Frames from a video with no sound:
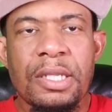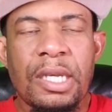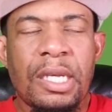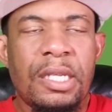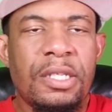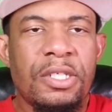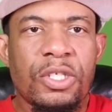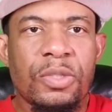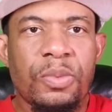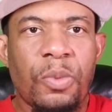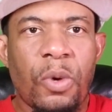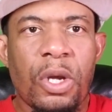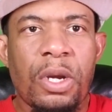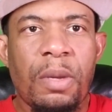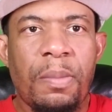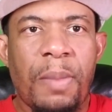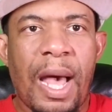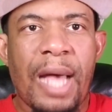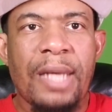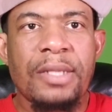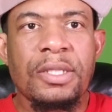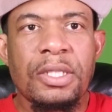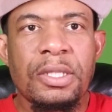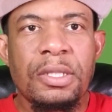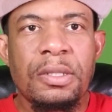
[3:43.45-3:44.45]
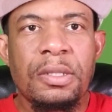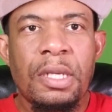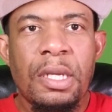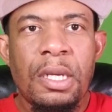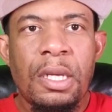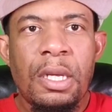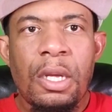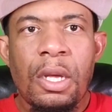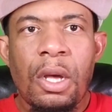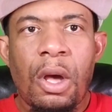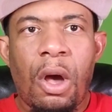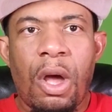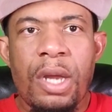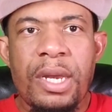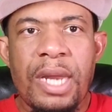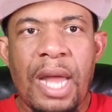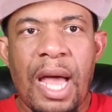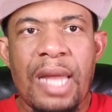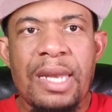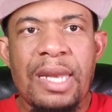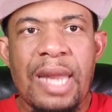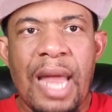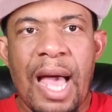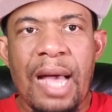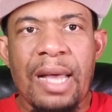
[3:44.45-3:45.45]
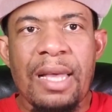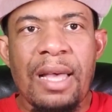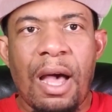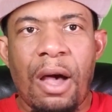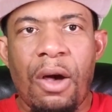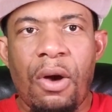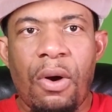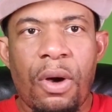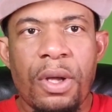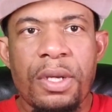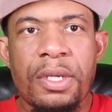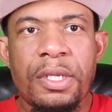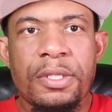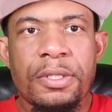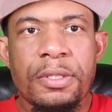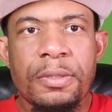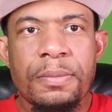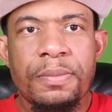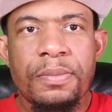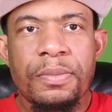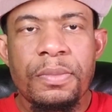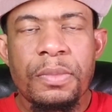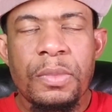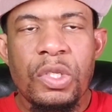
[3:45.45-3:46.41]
in the sport of boxing are not knockout artists.